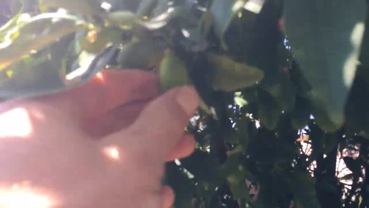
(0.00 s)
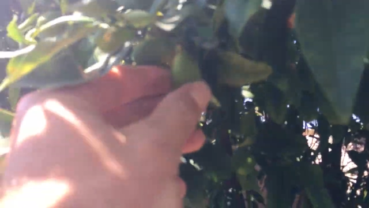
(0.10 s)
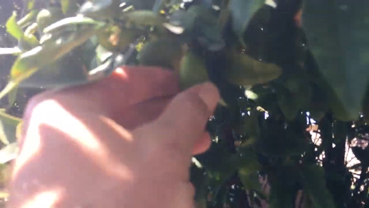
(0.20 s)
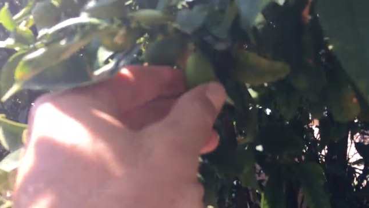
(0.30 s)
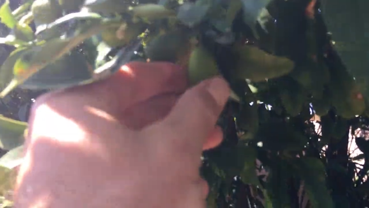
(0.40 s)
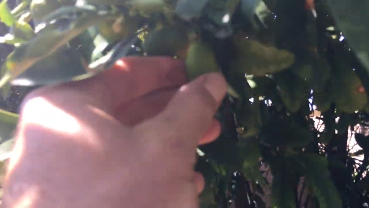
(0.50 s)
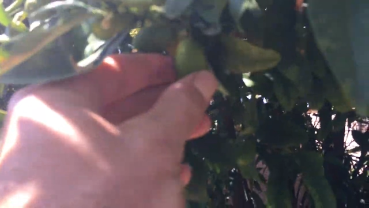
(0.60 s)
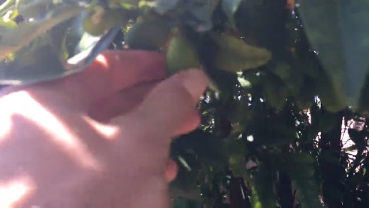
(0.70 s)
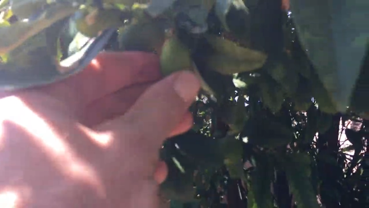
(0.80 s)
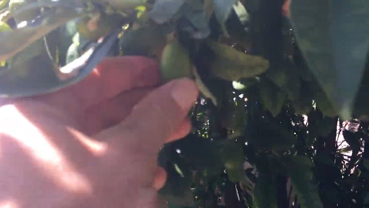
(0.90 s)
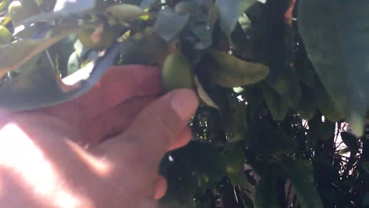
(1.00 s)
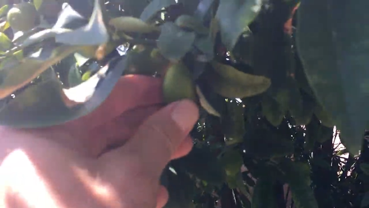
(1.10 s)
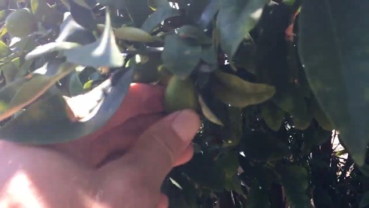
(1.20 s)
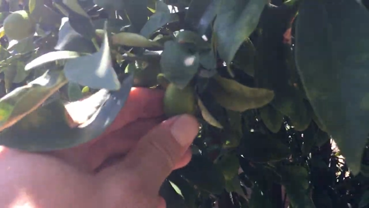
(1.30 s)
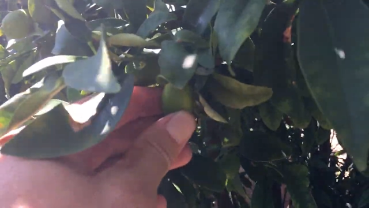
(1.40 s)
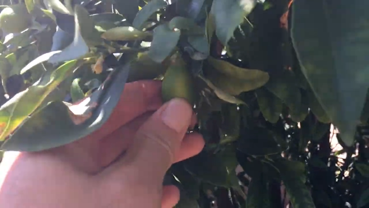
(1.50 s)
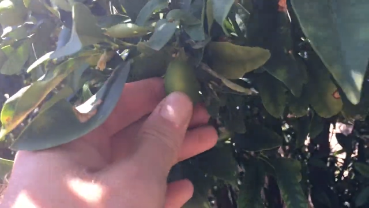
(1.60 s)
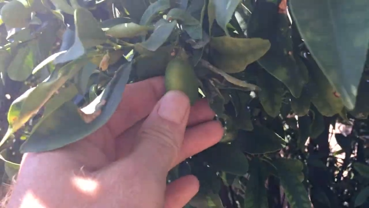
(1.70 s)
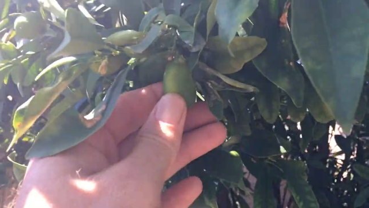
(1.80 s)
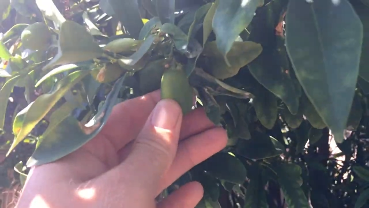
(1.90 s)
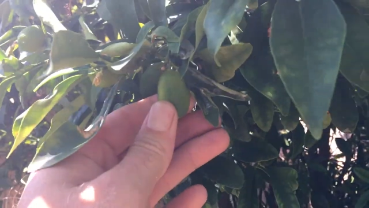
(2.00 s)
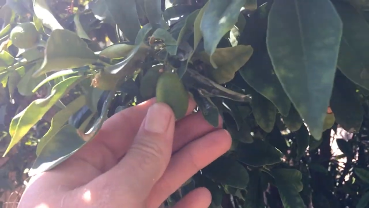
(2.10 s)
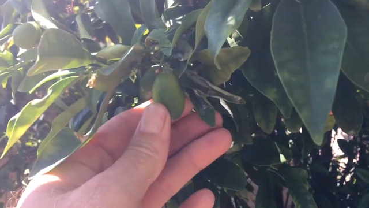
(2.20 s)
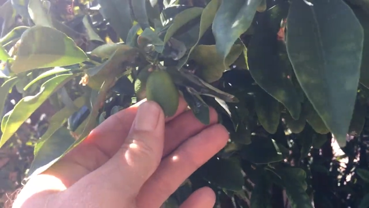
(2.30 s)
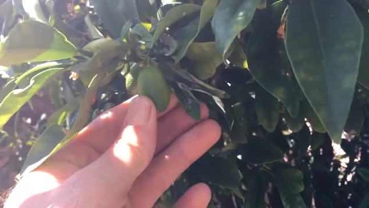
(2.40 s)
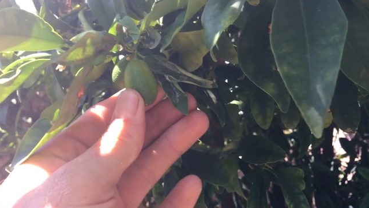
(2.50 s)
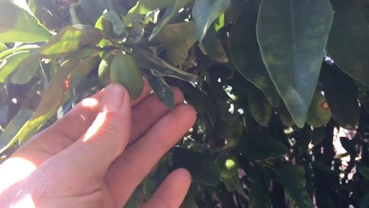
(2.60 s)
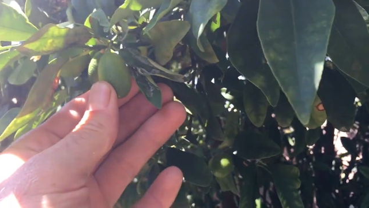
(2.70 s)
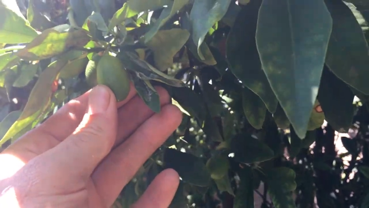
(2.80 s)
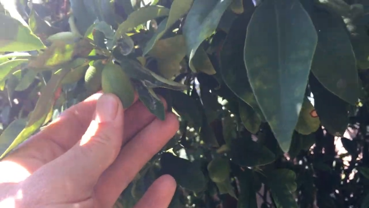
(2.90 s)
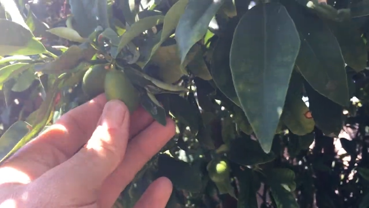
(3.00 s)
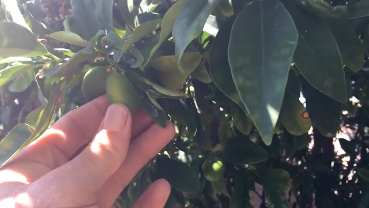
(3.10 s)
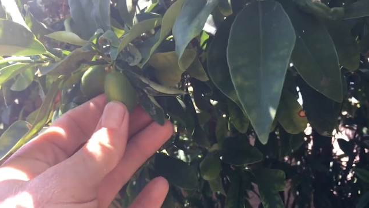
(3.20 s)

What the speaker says: [unreadable: no face in view]